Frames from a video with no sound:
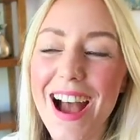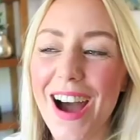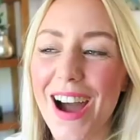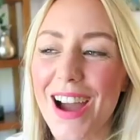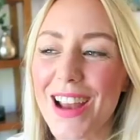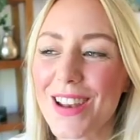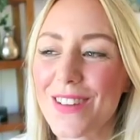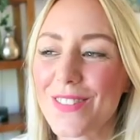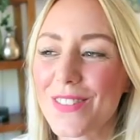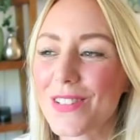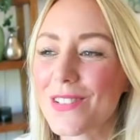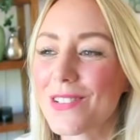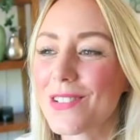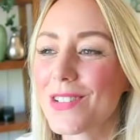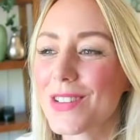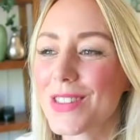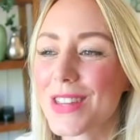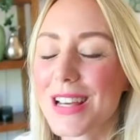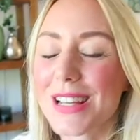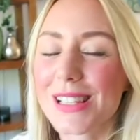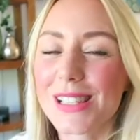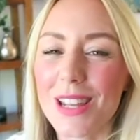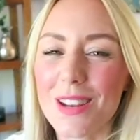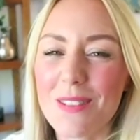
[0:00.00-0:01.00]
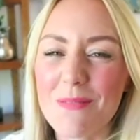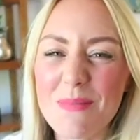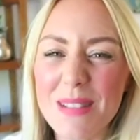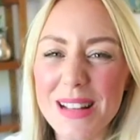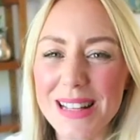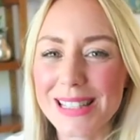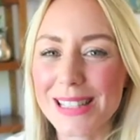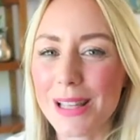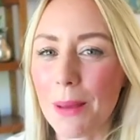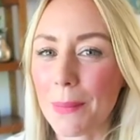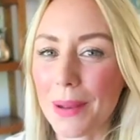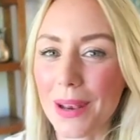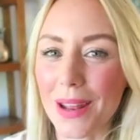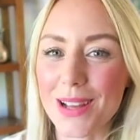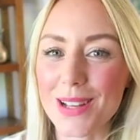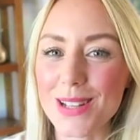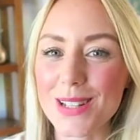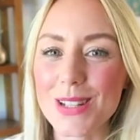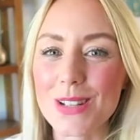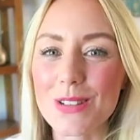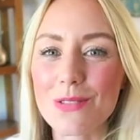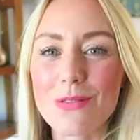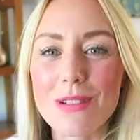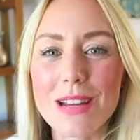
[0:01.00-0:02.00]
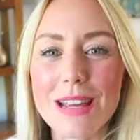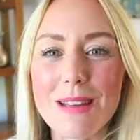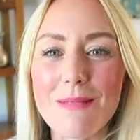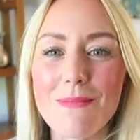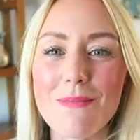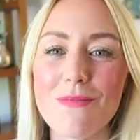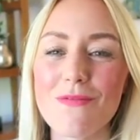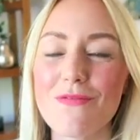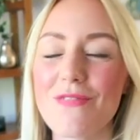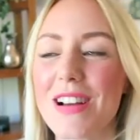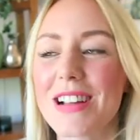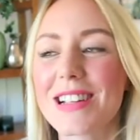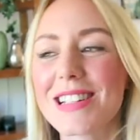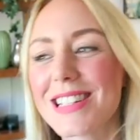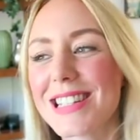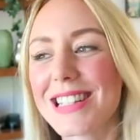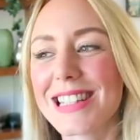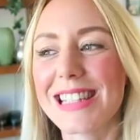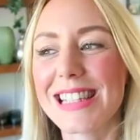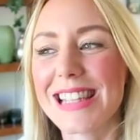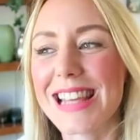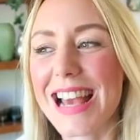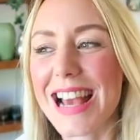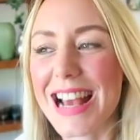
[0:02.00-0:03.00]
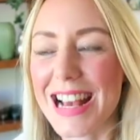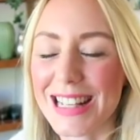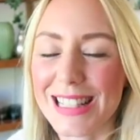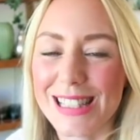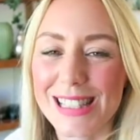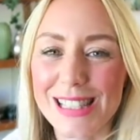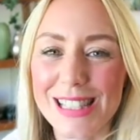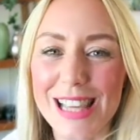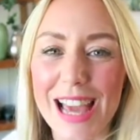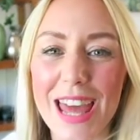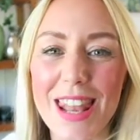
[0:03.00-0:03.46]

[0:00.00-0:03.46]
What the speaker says: I love all things kind of Midsummer Night's Dream fantasy-esque.